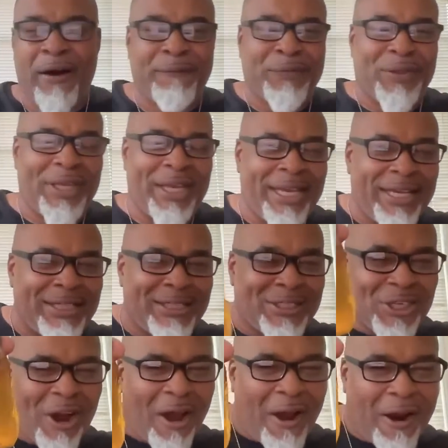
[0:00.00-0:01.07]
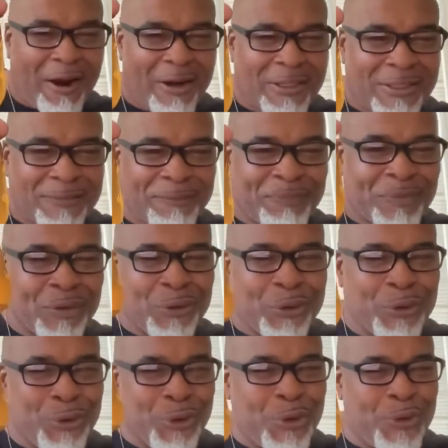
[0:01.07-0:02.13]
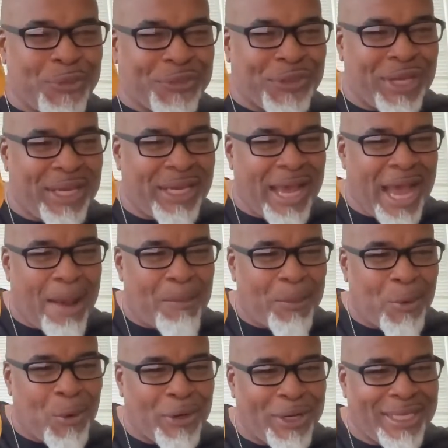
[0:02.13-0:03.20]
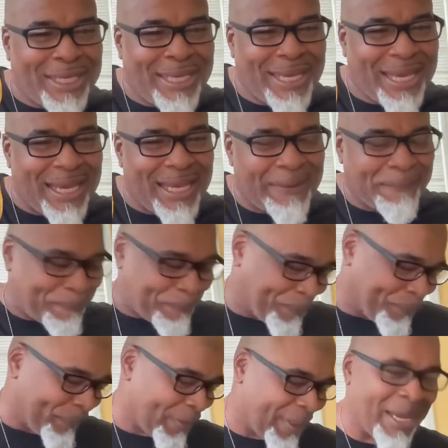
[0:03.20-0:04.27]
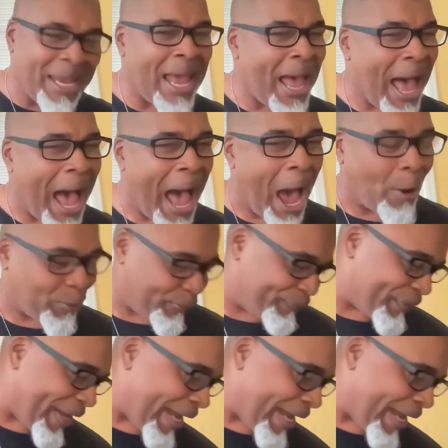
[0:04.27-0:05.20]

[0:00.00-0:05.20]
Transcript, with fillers: of these jars do you think I'm gonna get out of